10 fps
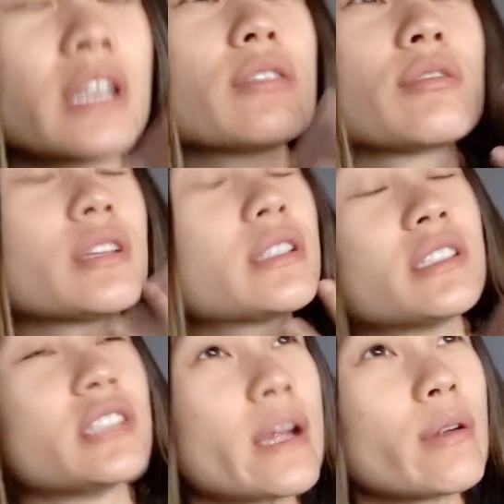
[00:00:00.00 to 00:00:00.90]
either
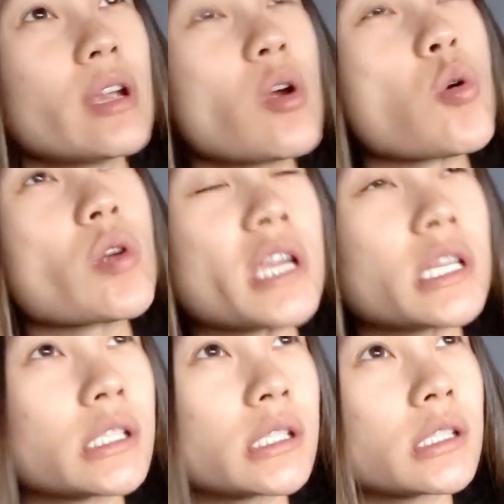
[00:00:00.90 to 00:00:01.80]
it's dairy or
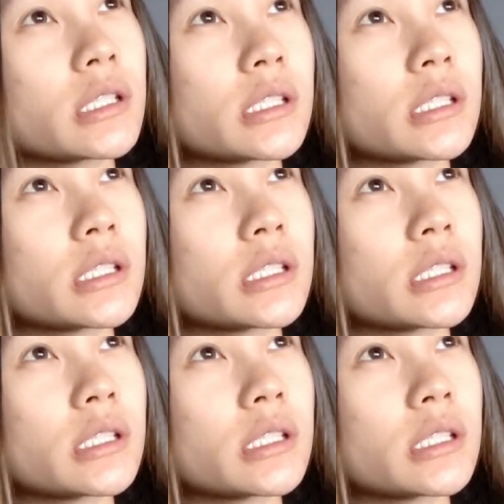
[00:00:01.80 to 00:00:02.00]
it's